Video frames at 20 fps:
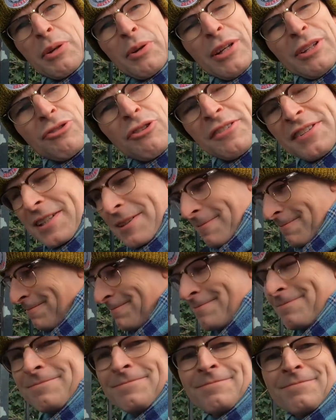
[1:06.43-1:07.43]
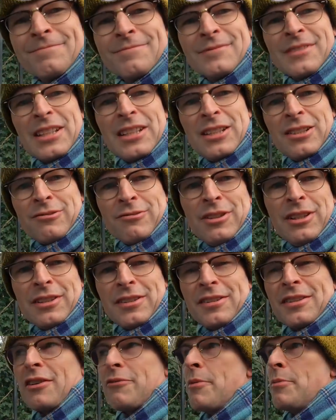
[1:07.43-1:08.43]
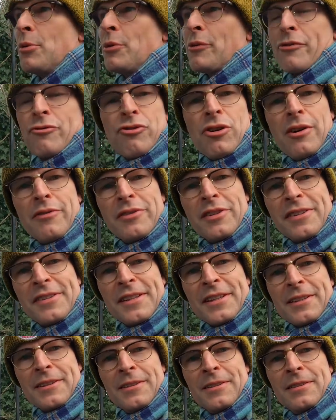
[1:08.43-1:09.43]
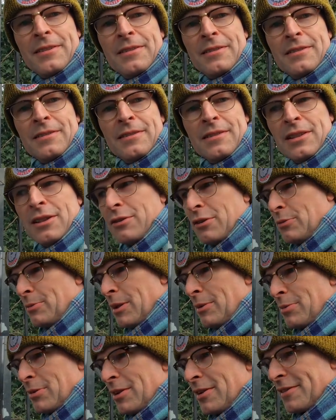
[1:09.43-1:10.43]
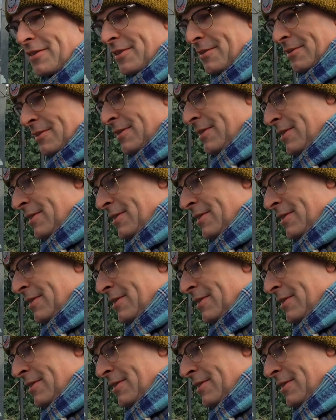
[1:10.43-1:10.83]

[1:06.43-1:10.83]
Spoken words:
will be quite interesting. Right, let's go a bit more of a drive in this thing. Oh, immobiliser.